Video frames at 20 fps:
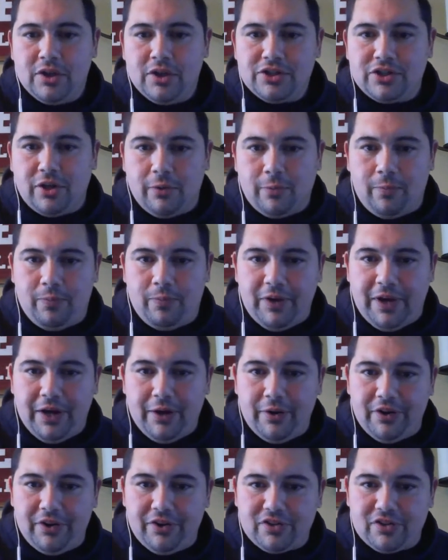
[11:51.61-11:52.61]
So
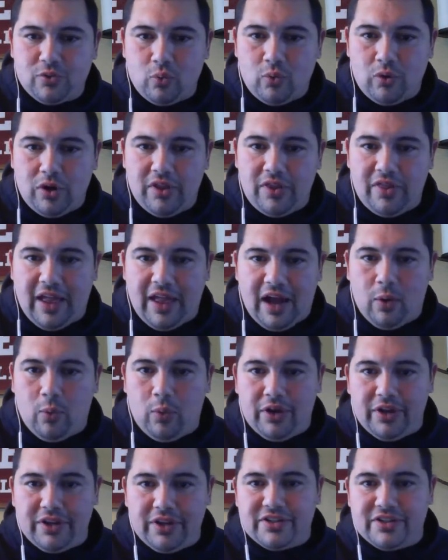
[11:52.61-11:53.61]
here is one that
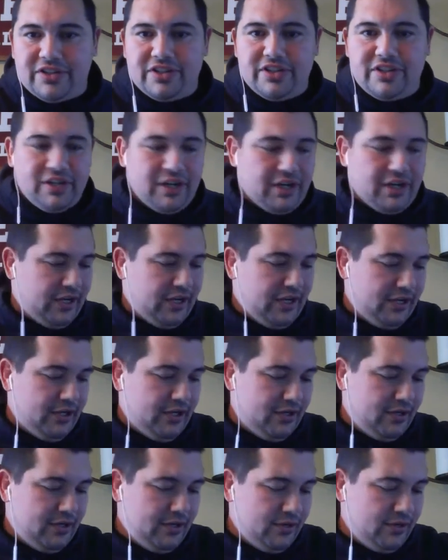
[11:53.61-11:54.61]
was
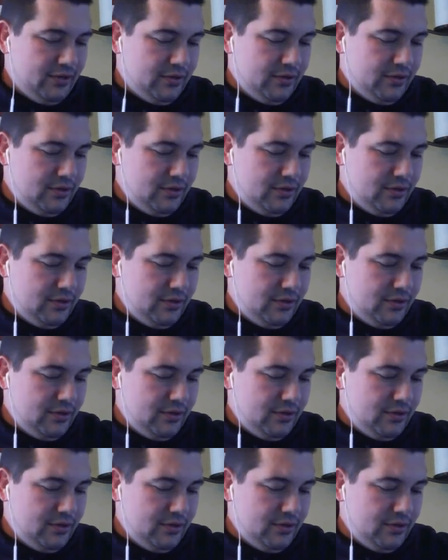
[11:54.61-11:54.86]
done